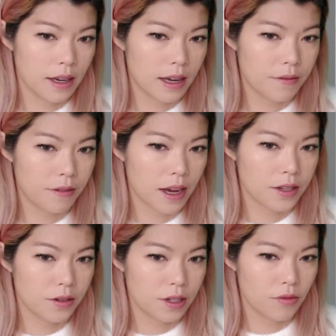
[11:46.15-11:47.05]
and
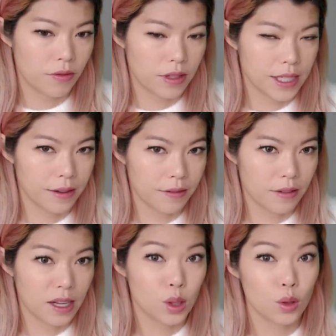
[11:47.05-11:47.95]
find your derivative.
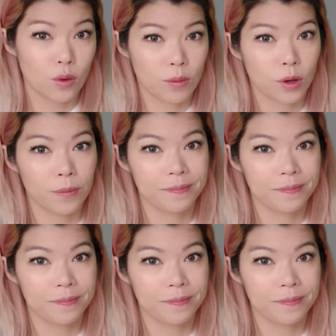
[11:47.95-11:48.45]
Let's do one more.